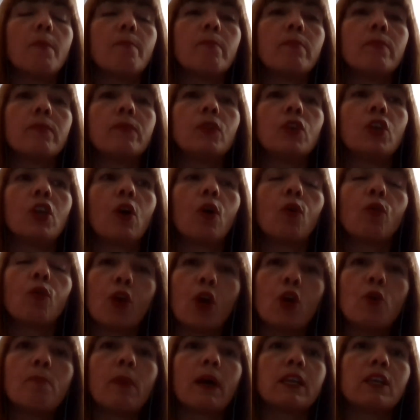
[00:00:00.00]

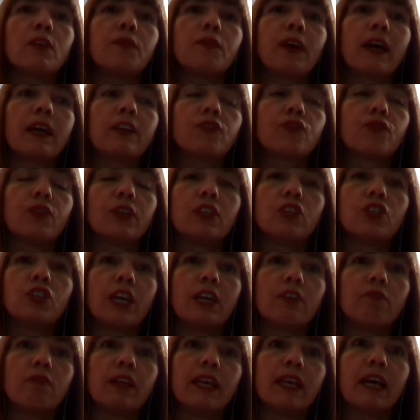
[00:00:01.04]
Although manufacturing
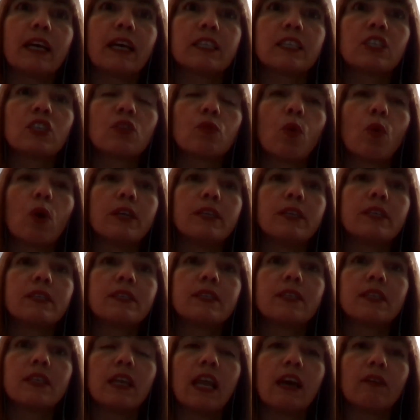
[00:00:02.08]
generally has
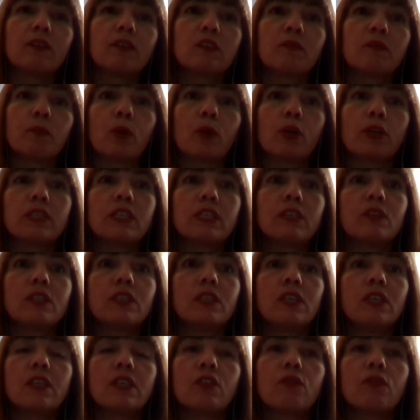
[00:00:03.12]
twice the levels of
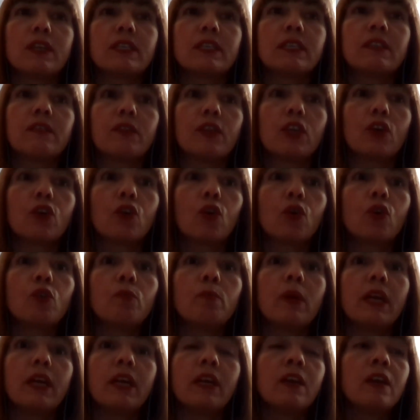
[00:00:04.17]
productivity than the rest of the
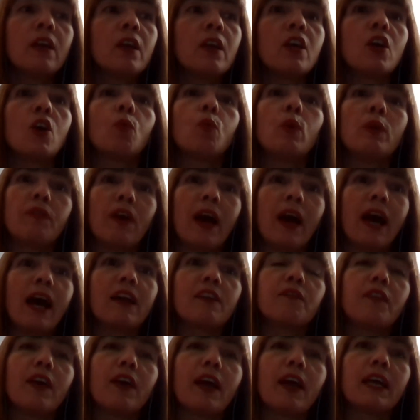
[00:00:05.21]
economy, we've
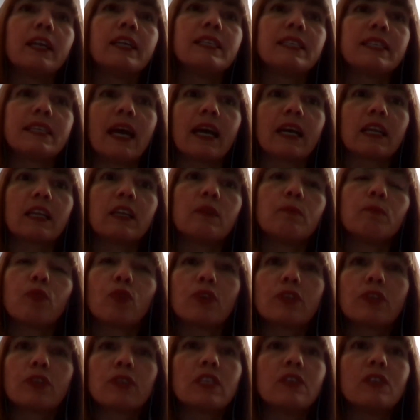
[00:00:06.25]
had fairly stagnant
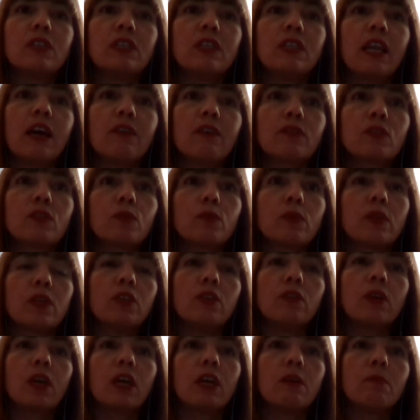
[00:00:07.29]
productivity levels
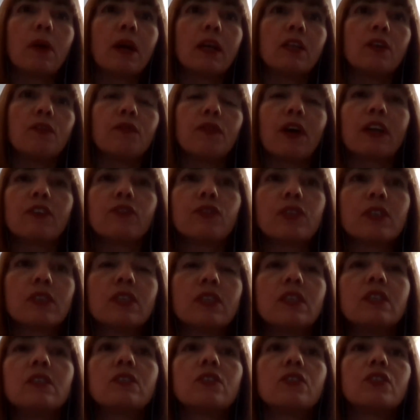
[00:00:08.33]
within UK manufacturing
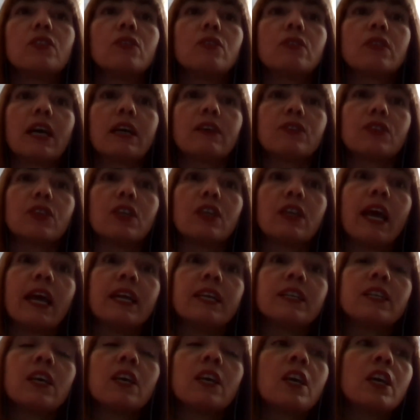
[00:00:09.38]
since
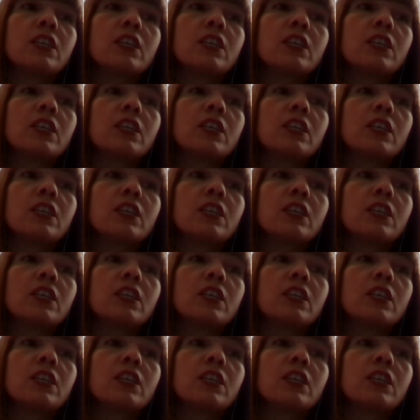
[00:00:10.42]
2008.